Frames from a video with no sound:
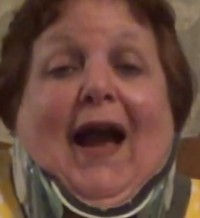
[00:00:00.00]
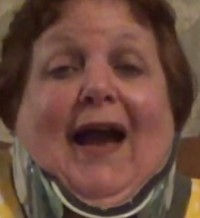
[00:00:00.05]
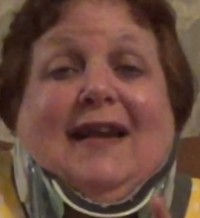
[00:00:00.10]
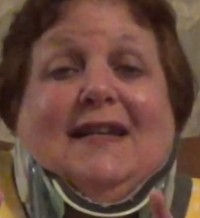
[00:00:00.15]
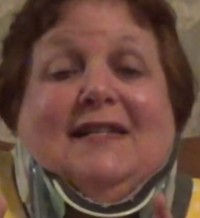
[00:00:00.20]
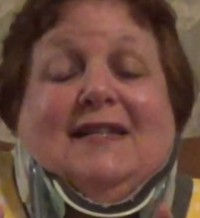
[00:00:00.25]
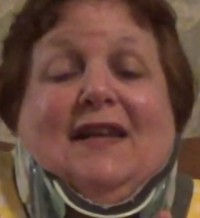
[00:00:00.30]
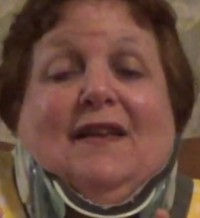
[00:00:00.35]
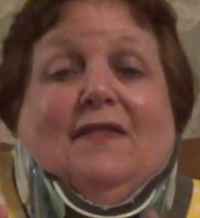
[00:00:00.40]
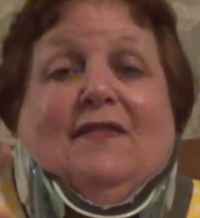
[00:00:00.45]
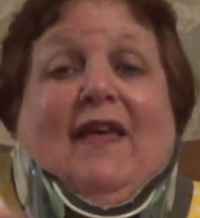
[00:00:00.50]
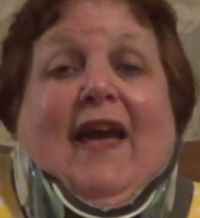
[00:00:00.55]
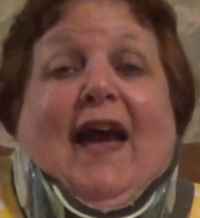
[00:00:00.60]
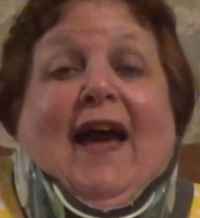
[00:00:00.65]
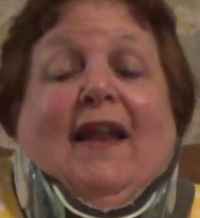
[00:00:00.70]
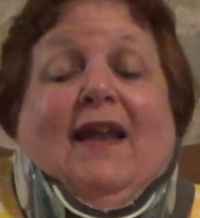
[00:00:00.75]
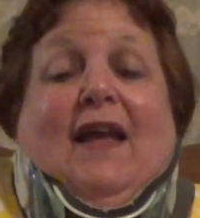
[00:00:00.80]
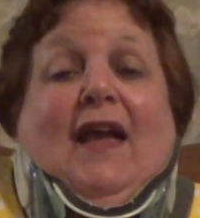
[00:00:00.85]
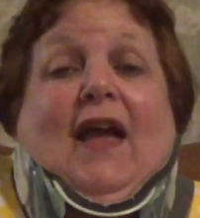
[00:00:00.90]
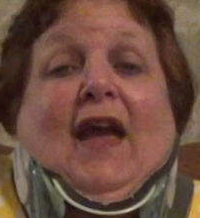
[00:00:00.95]
I did
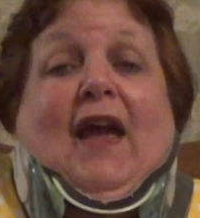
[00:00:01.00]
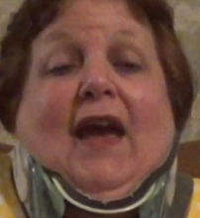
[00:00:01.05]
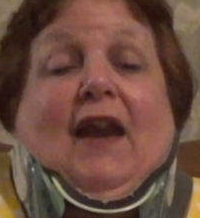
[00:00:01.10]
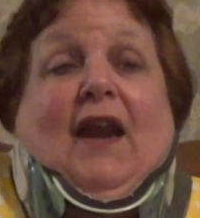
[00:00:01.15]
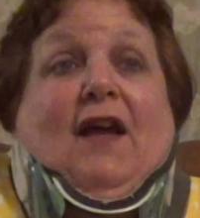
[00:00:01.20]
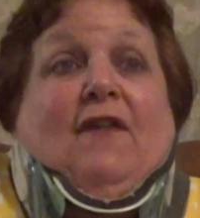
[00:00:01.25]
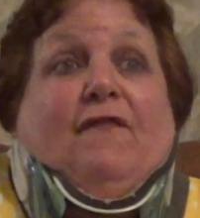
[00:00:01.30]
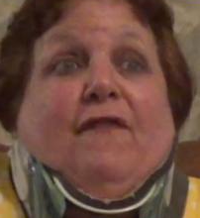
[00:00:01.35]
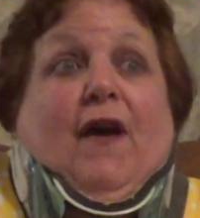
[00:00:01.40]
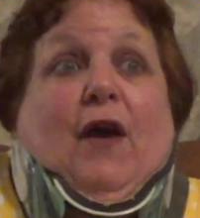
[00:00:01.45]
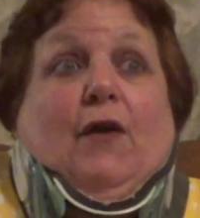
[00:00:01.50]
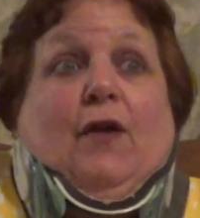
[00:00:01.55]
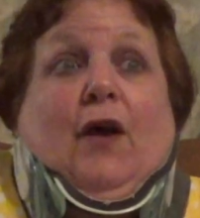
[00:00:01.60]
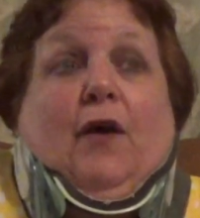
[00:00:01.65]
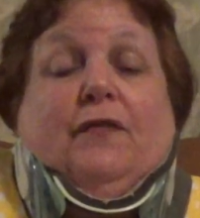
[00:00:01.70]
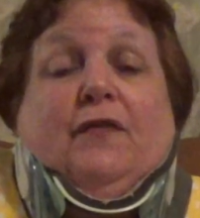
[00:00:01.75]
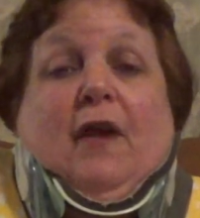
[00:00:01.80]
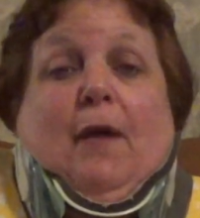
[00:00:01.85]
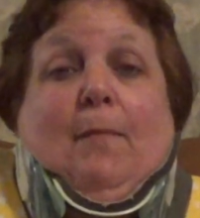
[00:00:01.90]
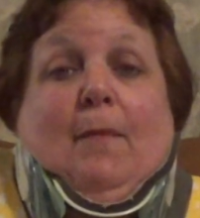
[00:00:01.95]
that, and I found
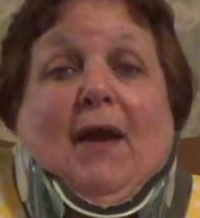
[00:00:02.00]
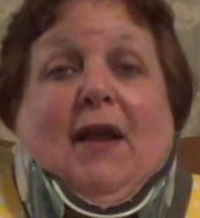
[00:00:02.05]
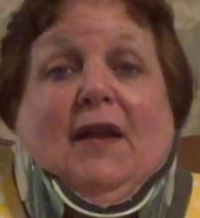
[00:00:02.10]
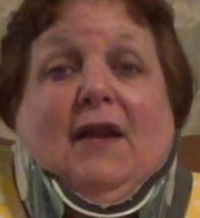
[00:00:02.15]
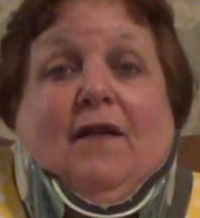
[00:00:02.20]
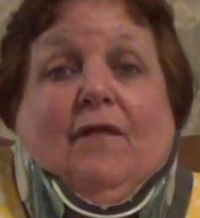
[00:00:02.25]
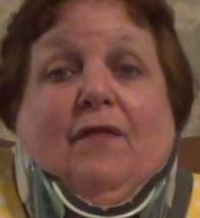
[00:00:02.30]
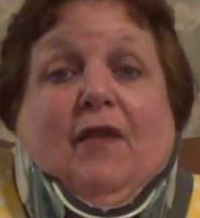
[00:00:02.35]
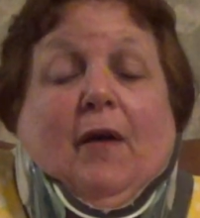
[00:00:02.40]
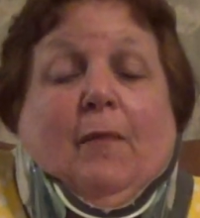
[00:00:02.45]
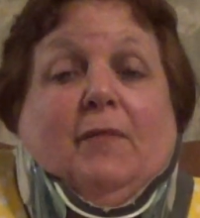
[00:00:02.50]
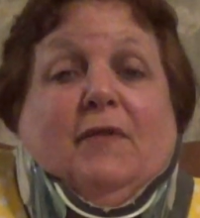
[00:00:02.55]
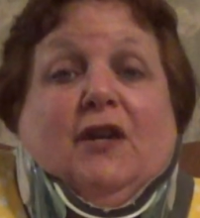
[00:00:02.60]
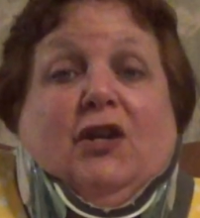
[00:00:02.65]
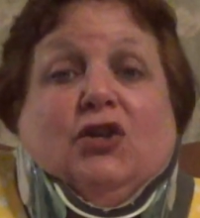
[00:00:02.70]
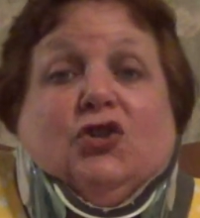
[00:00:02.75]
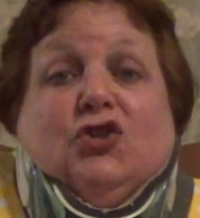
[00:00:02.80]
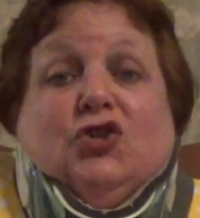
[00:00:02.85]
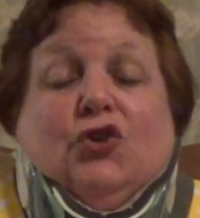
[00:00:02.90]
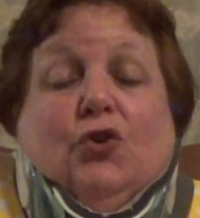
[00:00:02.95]
out that many of them,
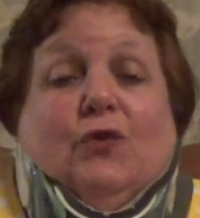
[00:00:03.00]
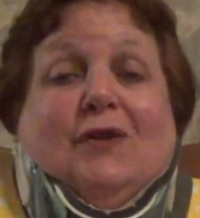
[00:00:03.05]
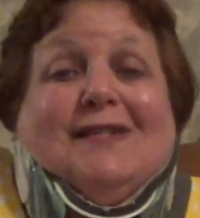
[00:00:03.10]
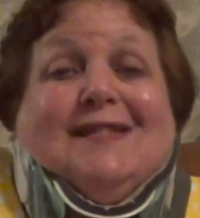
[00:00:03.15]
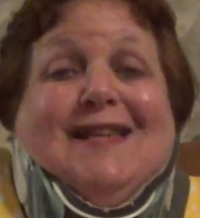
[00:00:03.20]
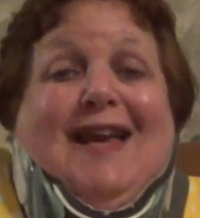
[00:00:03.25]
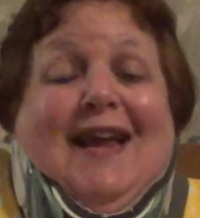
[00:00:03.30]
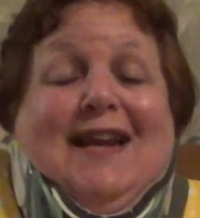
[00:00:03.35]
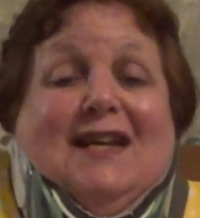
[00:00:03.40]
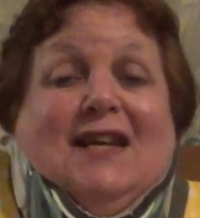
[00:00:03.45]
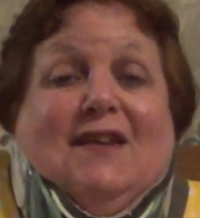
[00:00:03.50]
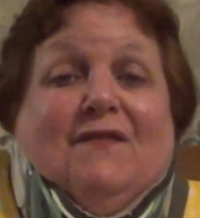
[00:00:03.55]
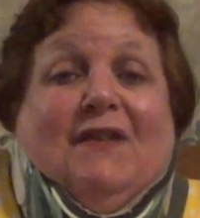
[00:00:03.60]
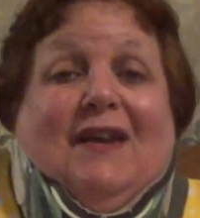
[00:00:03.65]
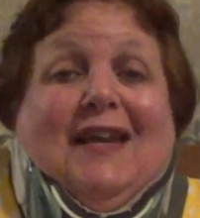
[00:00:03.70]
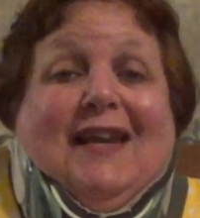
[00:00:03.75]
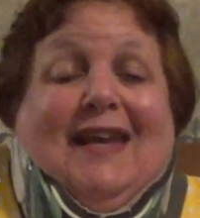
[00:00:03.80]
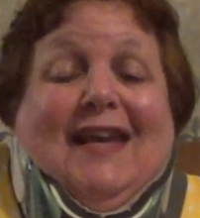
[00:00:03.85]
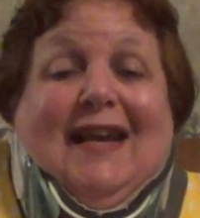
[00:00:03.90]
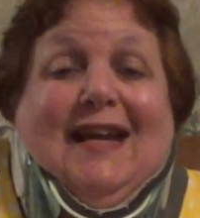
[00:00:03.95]
the insurance hadn't
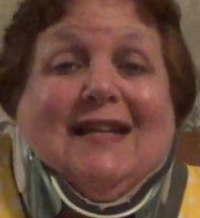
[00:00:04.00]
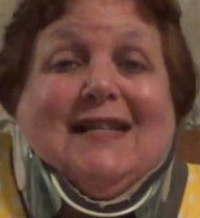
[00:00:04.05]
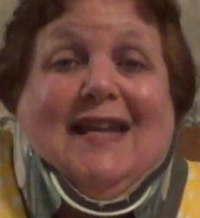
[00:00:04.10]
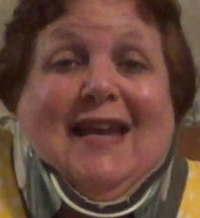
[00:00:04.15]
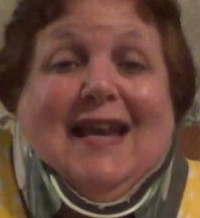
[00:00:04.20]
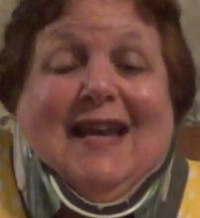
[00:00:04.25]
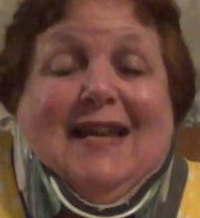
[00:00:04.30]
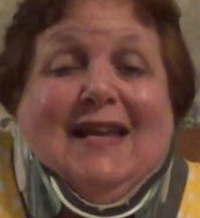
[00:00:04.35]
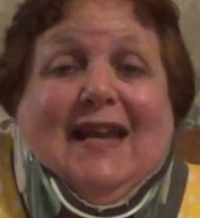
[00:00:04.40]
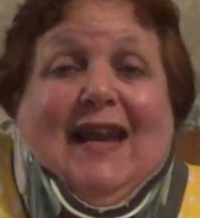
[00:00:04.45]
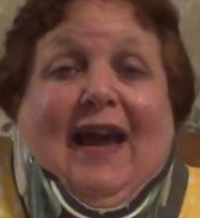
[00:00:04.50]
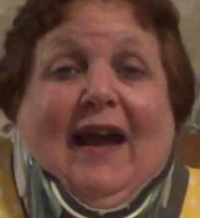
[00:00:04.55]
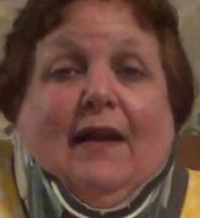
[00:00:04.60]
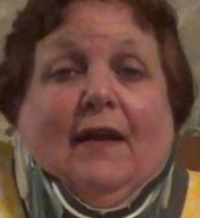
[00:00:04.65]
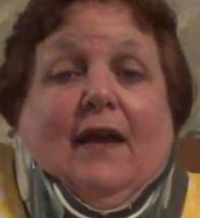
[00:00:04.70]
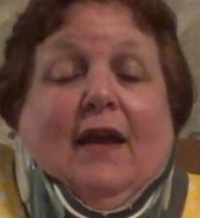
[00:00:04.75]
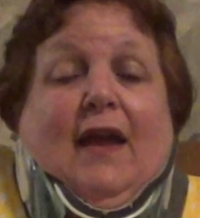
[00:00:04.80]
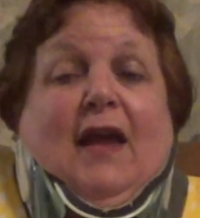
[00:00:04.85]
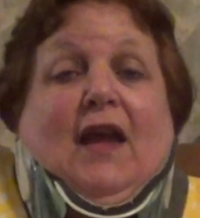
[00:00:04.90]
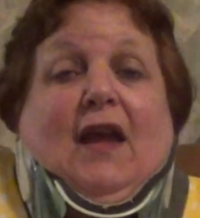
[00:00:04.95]
even kicked in yet.
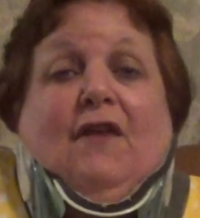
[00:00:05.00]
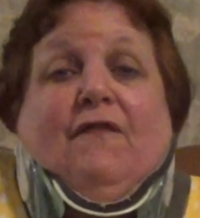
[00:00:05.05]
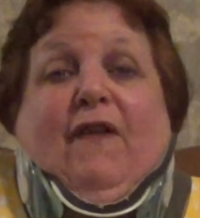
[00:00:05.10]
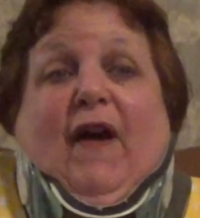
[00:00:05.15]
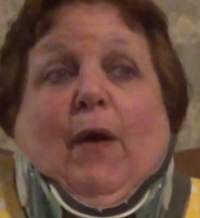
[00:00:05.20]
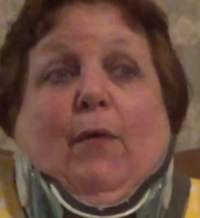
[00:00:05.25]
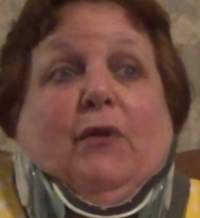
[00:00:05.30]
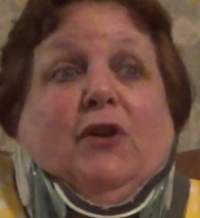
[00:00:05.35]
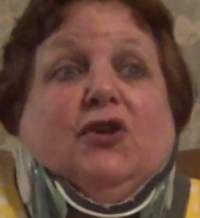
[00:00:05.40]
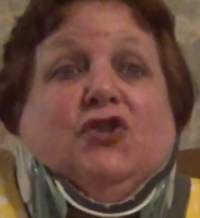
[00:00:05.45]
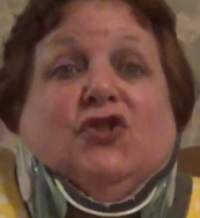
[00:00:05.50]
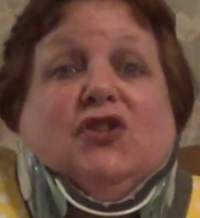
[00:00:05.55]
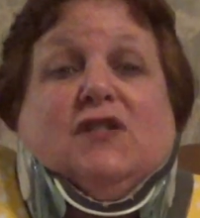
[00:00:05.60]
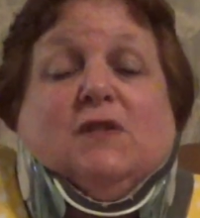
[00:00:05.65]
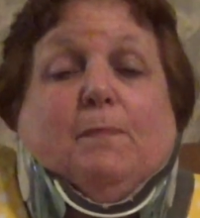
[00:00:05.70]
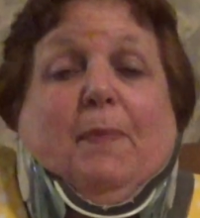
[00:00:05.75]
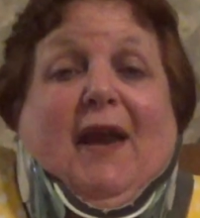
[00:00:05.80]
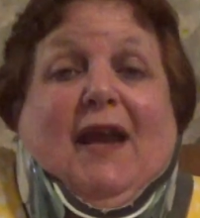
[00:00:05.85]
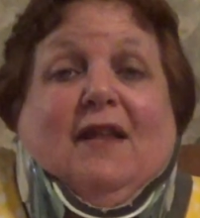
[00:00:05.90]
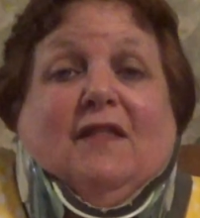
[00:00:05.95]
If I would have
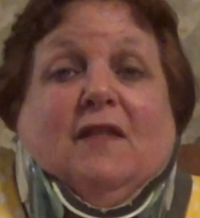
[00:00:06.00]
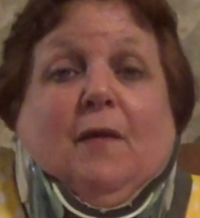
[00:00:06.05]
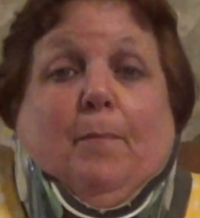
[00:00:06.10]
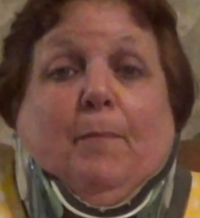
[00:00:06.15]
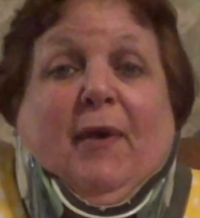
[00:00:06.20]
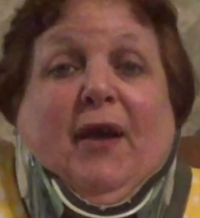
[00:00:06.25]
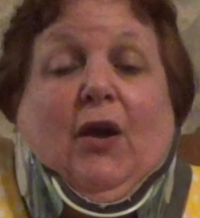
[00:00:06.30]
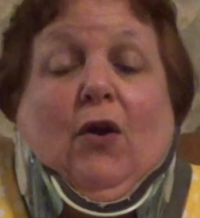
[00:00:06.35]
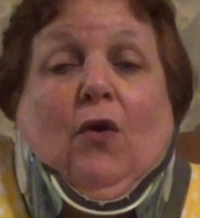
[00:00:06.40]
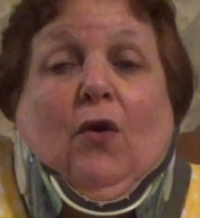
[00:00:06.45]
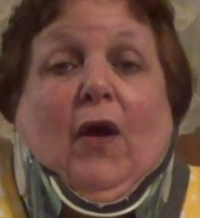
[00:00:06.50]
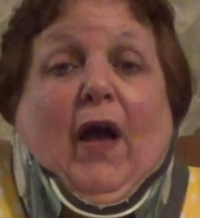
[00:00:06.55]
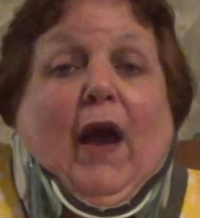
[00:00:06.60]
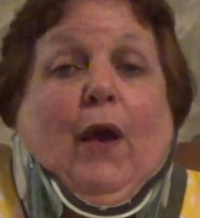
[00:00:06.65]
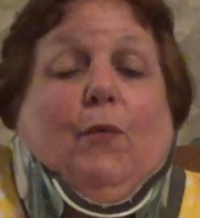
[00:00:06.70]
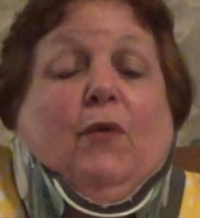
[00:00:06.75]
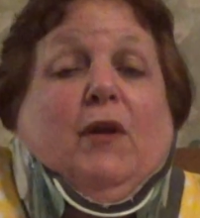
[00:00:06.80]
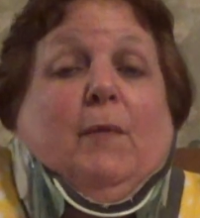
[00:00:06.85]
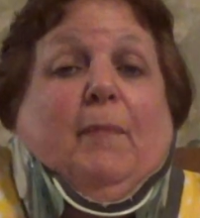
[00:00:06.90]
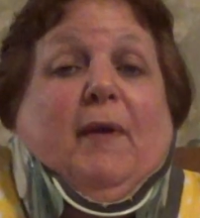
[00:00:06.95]
just paid the bill,
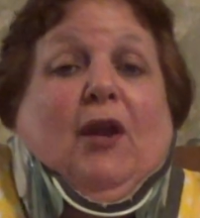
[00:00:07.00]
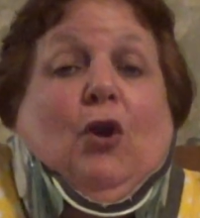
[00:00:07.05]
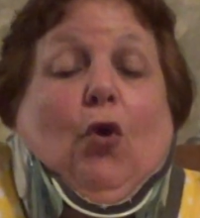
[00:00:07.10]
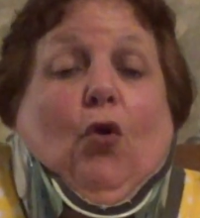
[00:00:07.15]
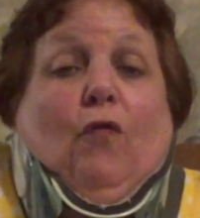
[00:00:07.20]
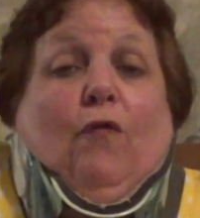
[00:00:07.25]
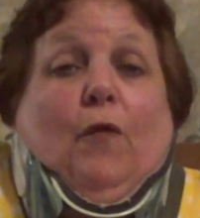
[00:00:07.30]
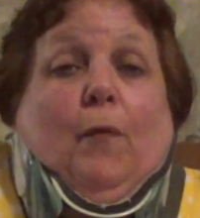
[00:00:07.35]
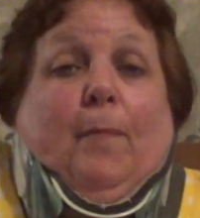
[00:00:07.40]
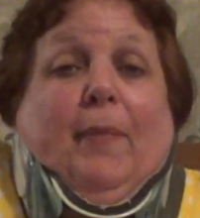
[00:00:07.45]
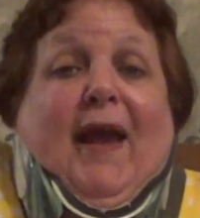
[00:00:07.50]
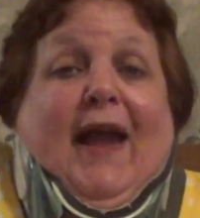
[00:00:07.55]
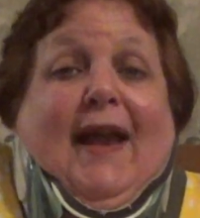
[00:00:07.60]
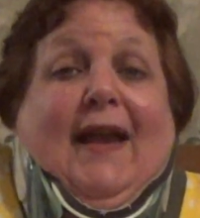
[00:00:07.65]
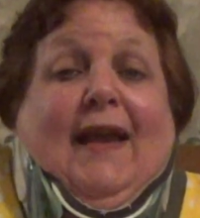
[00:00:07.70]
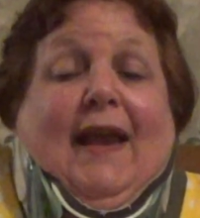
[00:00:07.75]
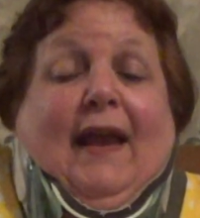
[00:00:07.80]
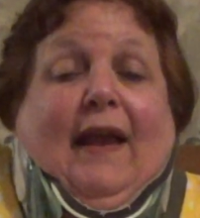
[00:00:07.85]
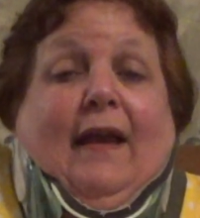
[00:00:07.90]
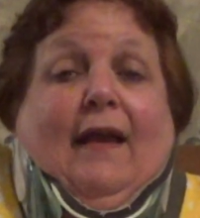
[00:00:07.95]
I would have been
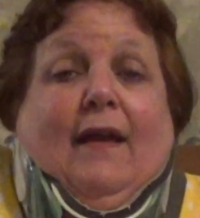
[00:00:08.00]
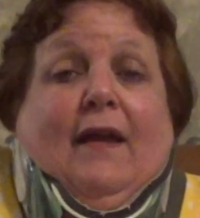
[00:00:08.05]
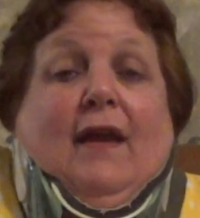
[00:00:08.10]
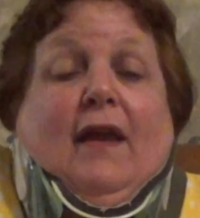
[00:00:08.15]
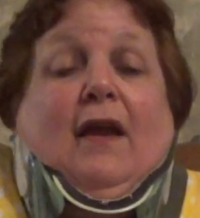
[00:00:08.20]
overpaying.